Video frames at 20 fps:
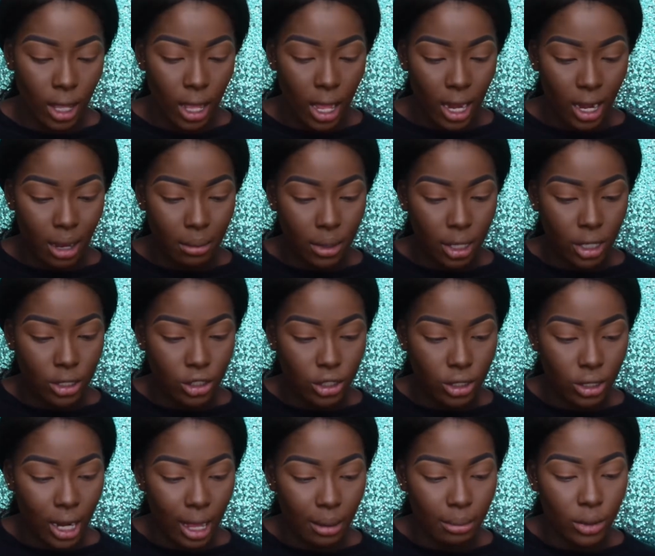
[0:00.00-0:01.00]
and I'm
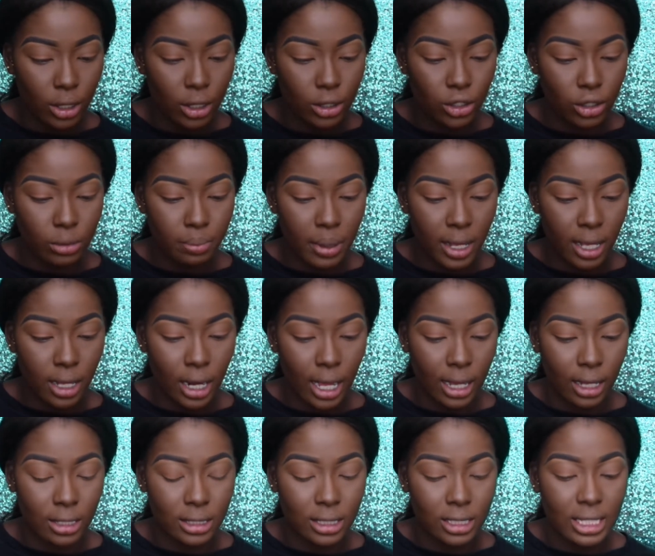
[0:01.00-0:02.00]
gonna pick
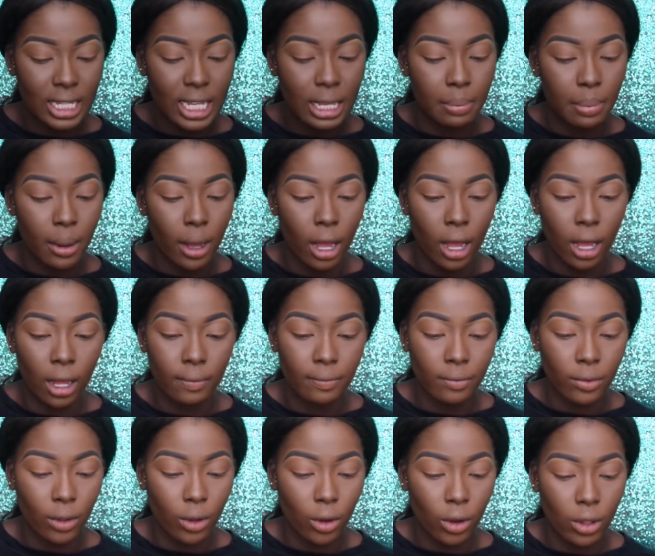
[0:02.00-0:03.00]
like a deeper
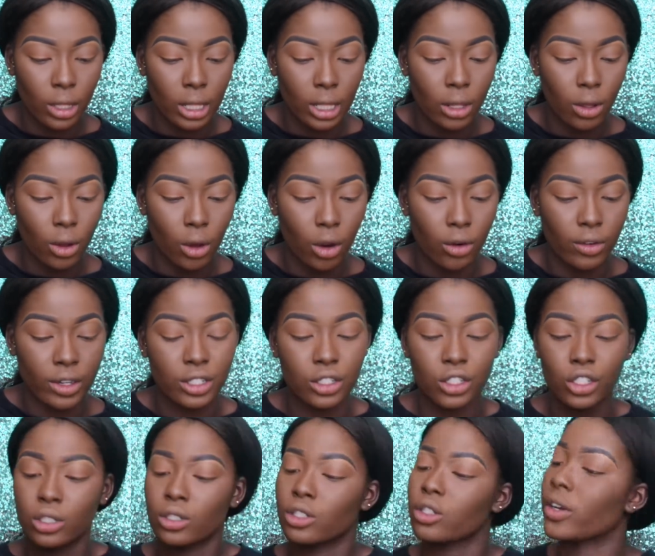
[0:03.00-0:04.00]

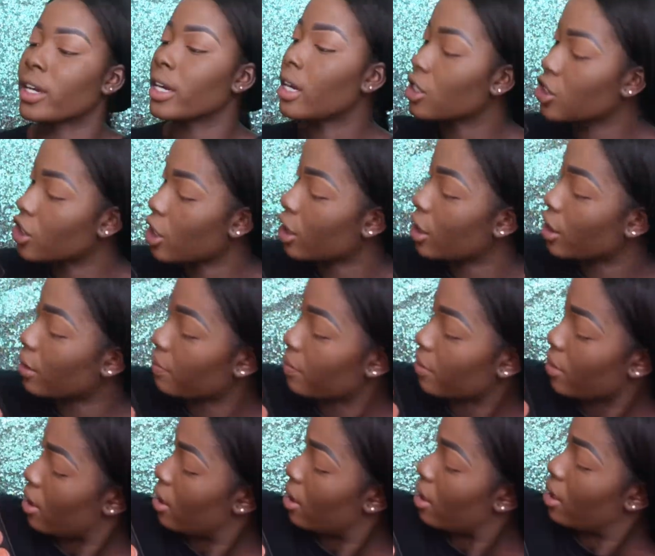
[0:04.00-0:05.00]
orange. Sorry, I'll show you.
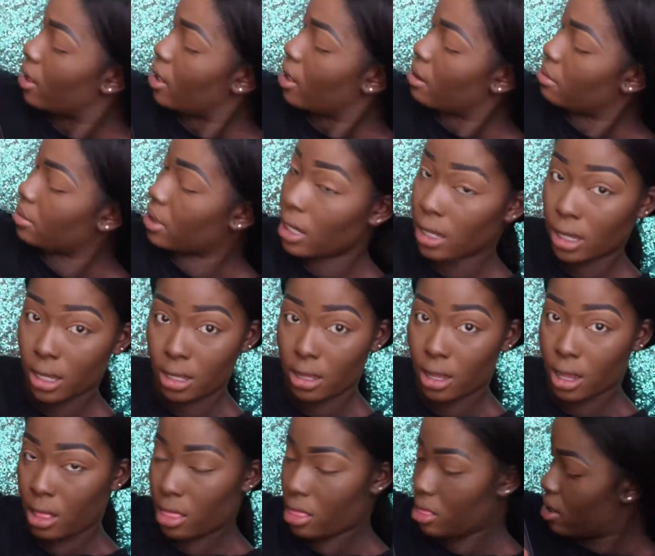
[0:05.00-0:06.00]
I'm taking
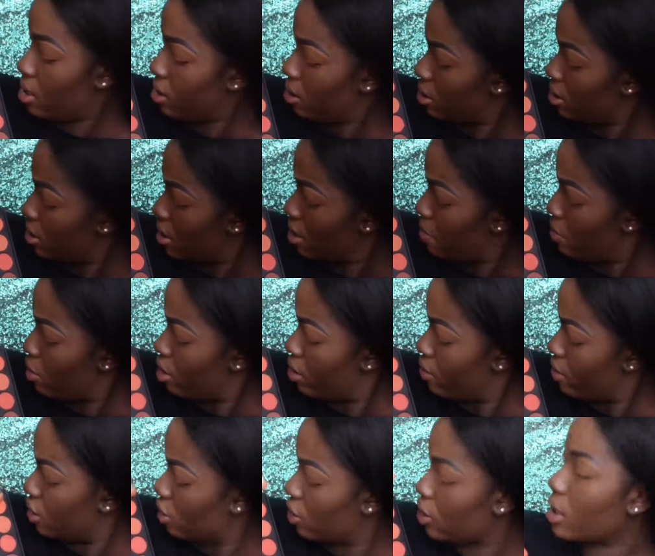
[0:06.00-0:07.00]
this deeper
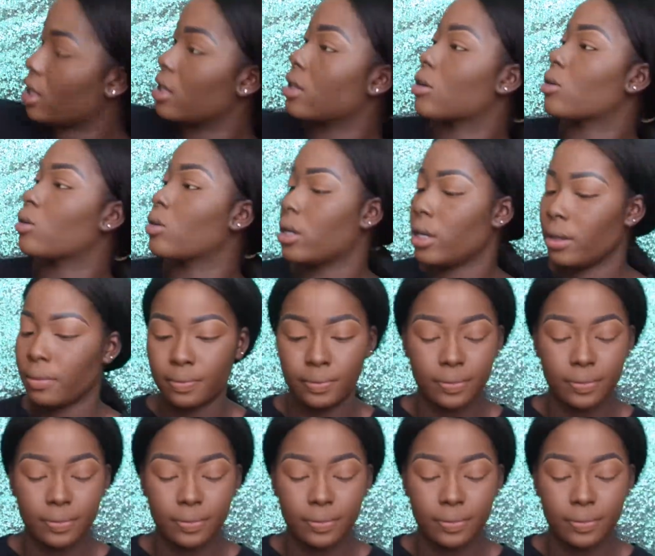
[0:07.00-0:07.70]
orange in the corner.